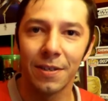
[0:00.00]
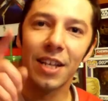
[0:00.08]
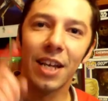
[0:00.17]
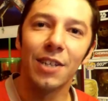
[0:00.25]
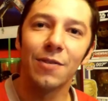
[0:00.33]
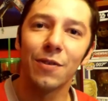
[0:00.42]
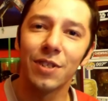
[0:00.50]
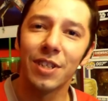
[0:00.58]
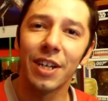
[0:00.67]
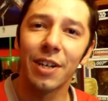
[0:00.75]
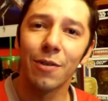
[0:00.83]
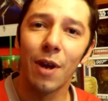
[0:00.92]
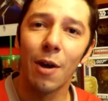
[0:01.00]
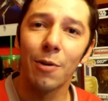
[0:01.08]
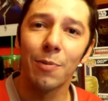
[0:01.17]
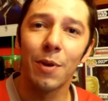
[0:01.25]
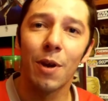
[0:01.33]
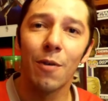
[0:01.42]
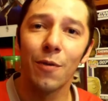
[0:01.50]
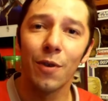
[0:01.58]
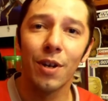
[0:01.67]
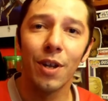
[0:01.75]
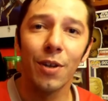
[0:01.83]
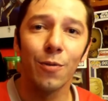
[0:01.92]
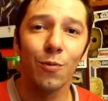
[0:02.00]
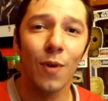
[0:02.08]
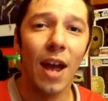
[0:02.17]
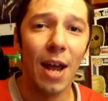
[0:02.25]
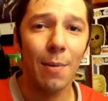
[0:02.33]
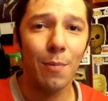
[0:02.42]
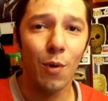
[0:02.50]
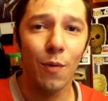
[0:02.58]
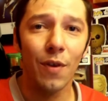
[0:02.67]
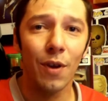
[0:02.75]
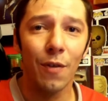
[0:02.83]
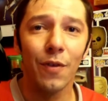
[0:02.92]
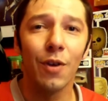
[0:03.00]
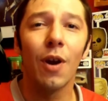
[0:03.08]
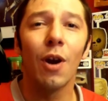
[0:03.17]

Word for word: Thanks for sticking around with me all for another Radd movie review.